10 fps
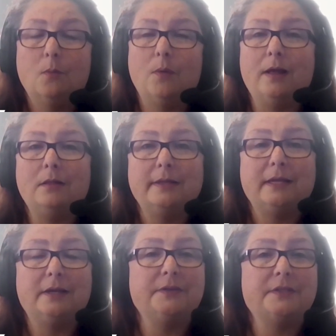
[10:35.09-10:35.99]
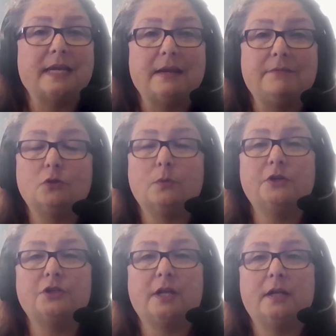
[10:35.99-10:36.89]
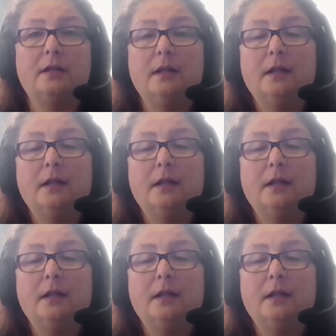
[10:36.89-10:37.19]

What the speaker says: Well, here in the state of Georgia,